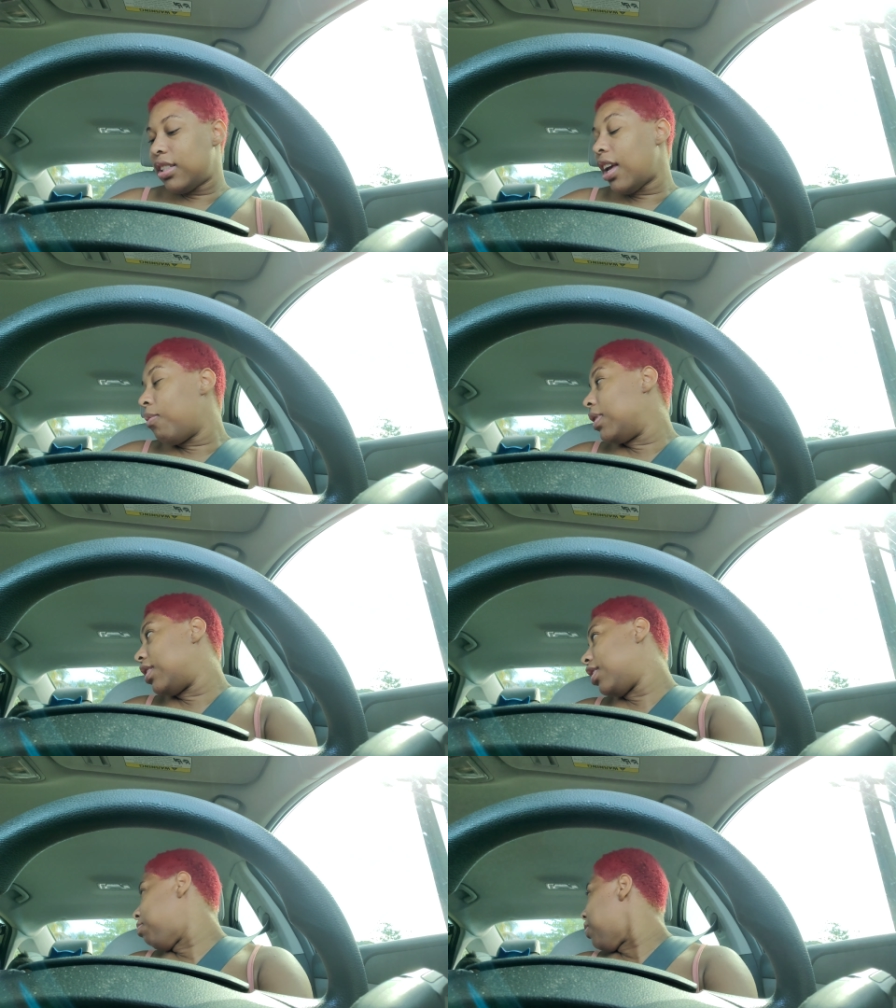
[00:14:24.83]
They
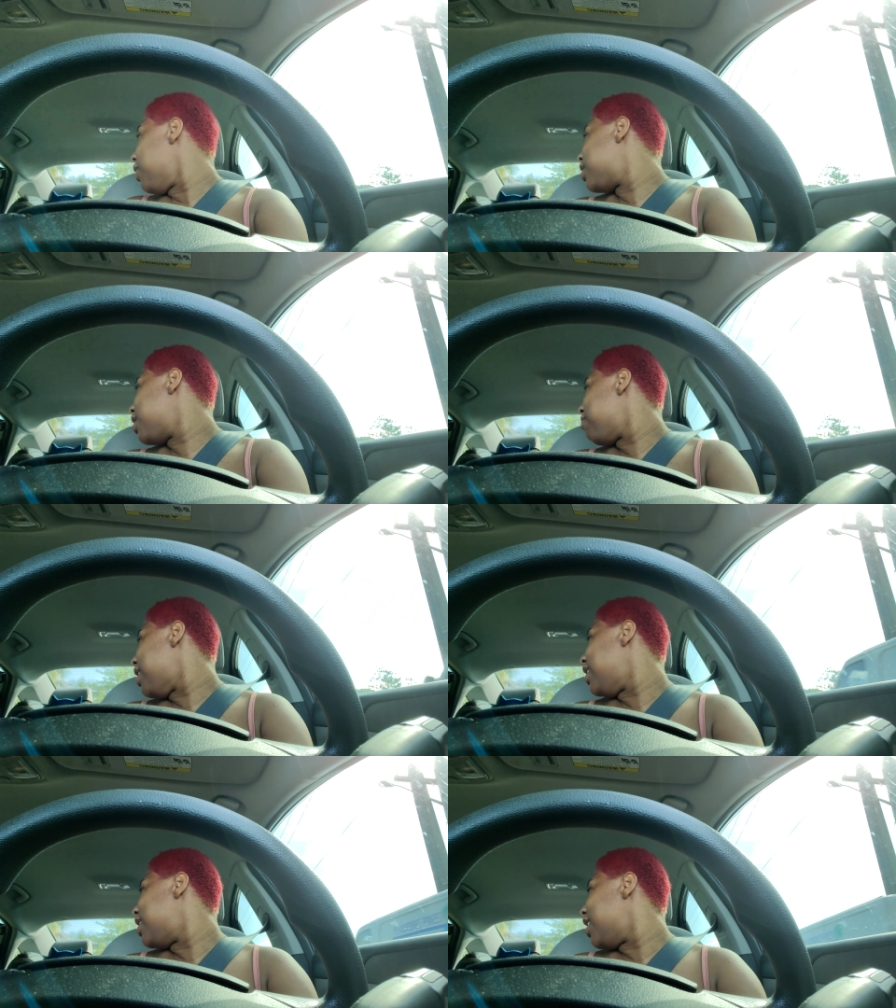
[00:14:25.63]
wasn't supposed to
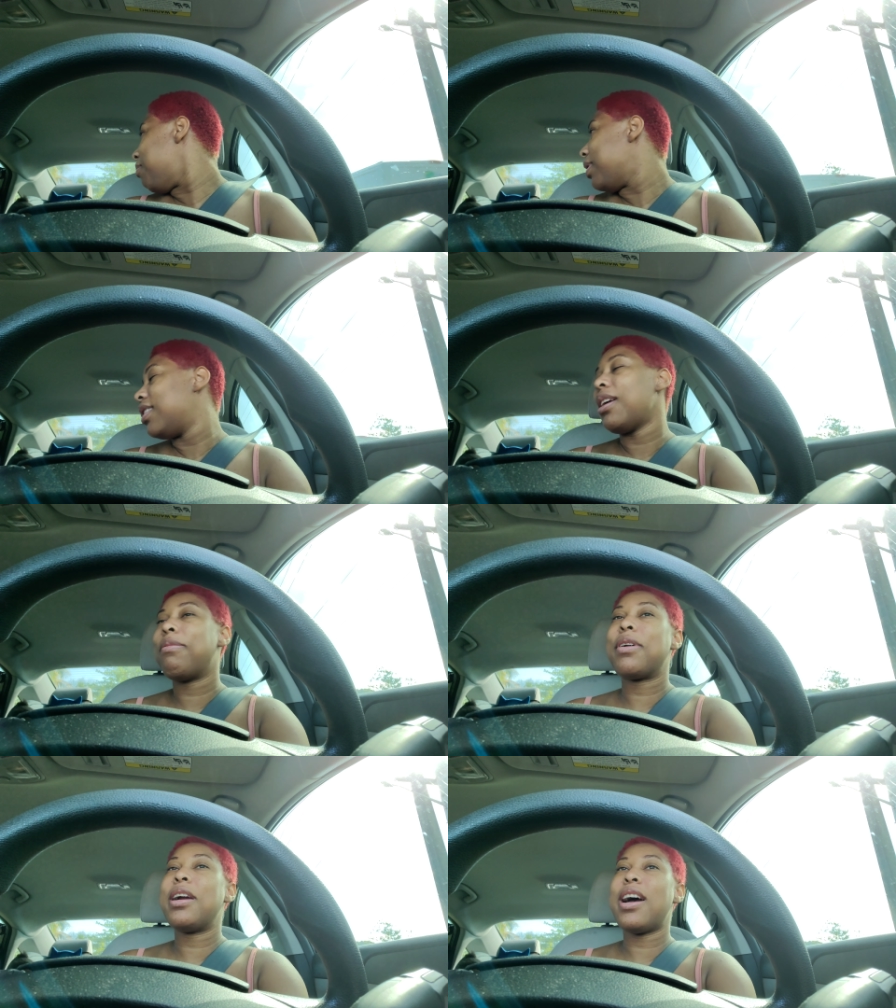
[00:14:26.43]
mention it, but they
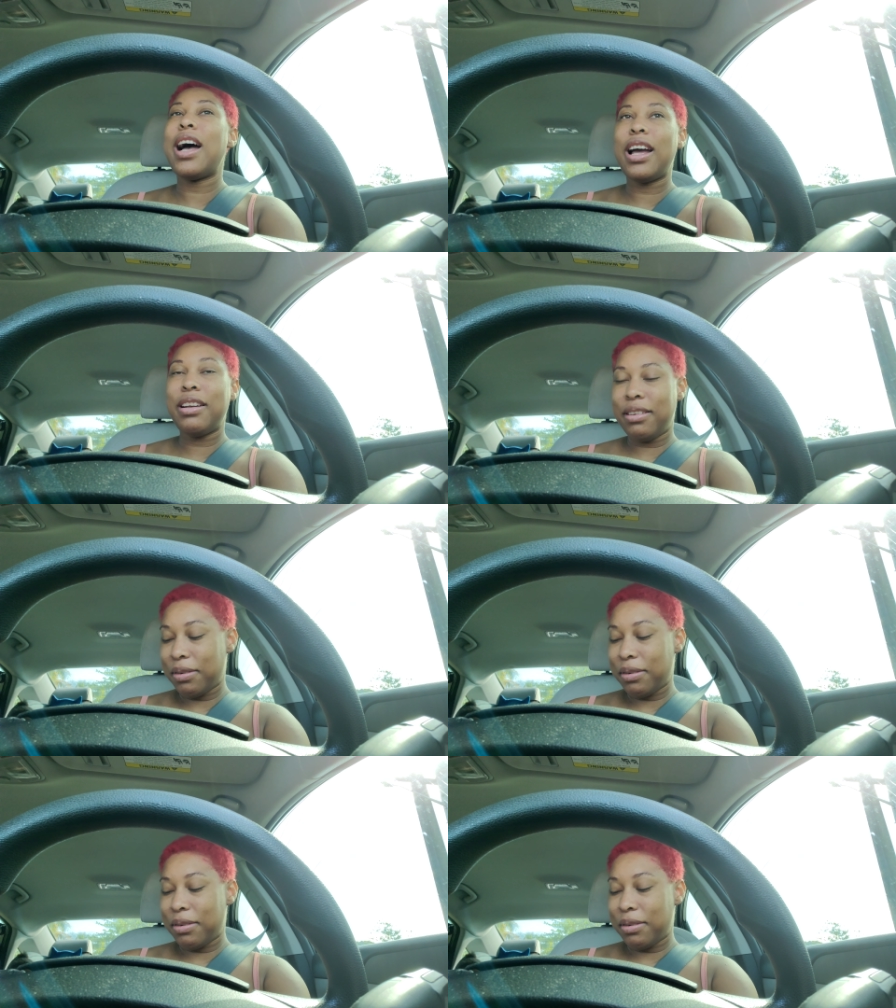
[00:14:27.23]
forgot.